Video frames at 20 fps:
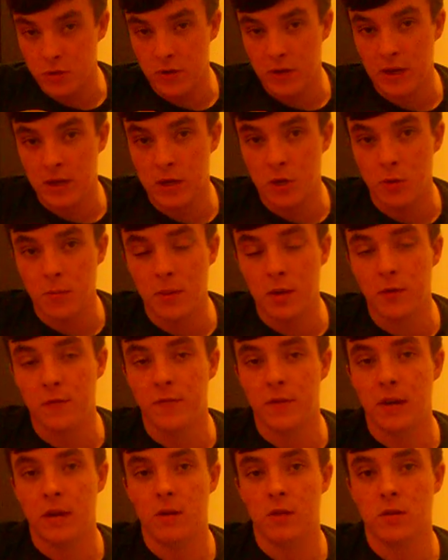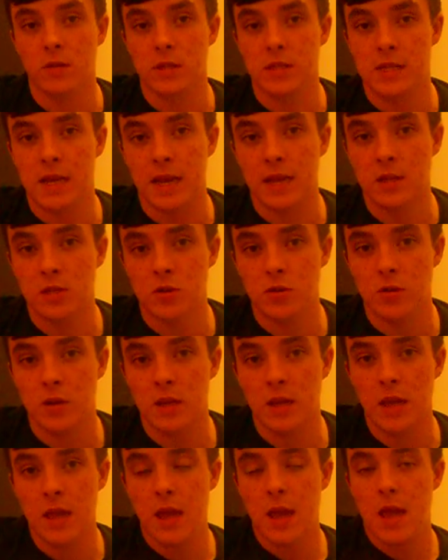string, and your middle finger on the 2nd
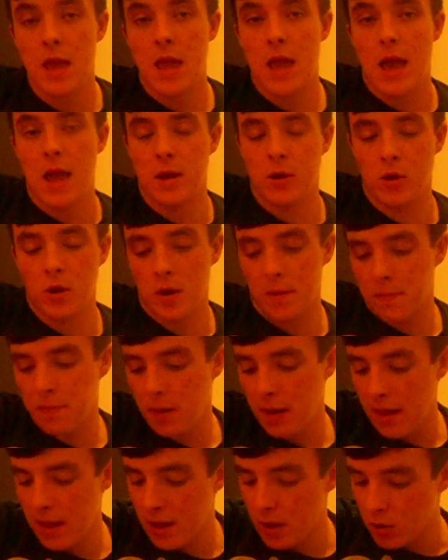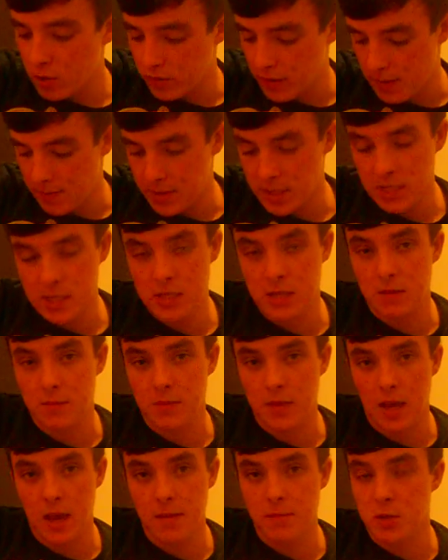string. And you're going to play all them at the
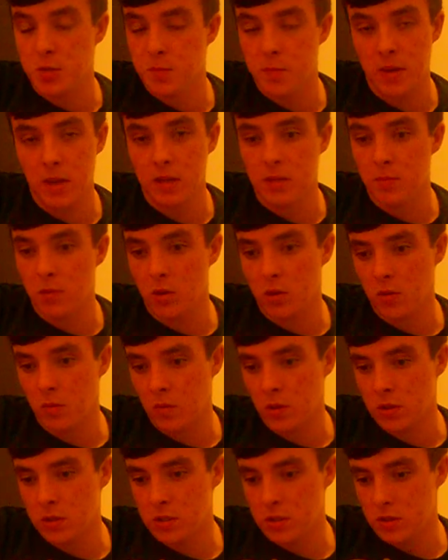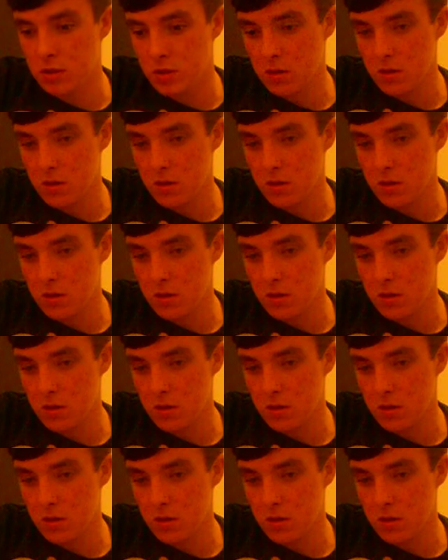same time, just pick them all at once.